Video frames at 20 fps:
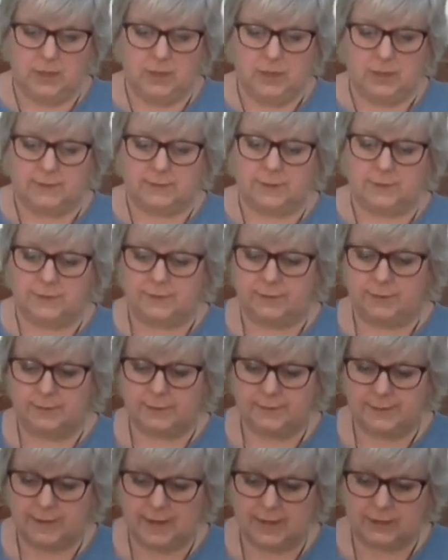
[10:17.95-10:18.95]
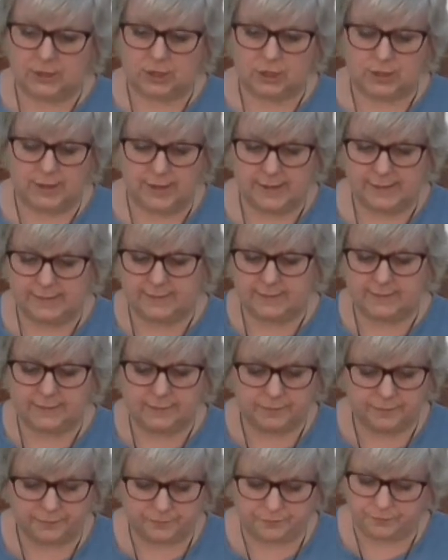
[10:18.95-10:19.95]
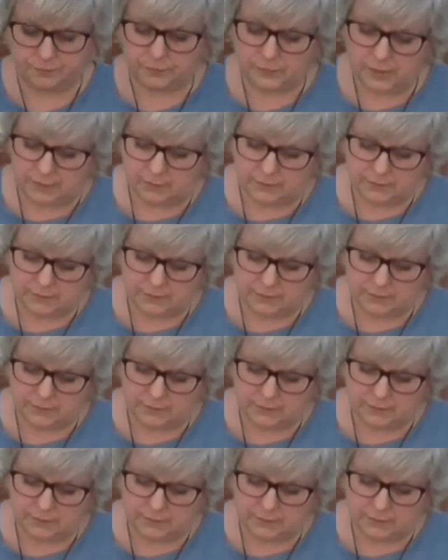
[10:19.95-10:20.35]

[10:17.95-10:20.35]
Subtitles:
So to attach this, I'm